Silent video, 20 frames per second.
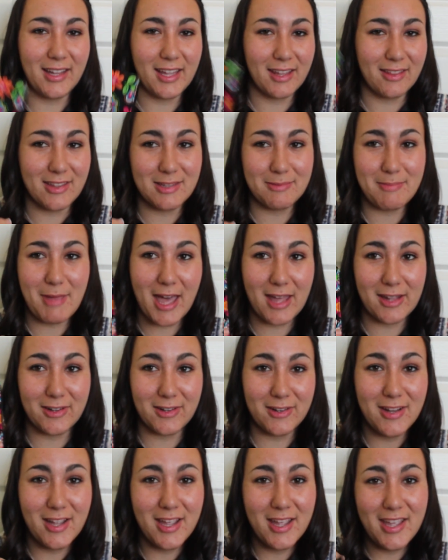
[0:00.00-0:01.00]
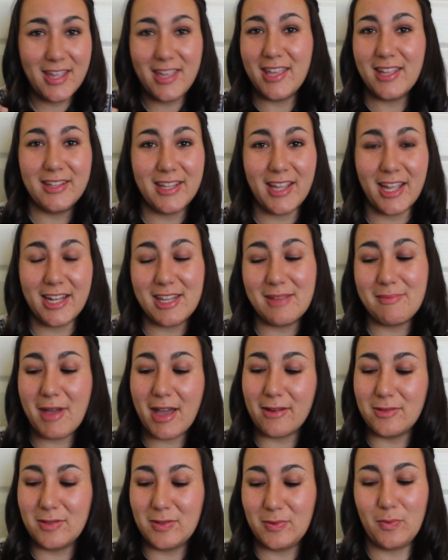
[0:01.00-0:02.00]
this pattern in the ID
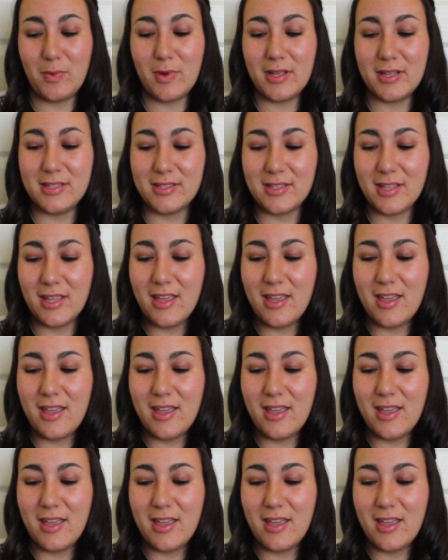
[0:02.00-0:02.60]
pouch was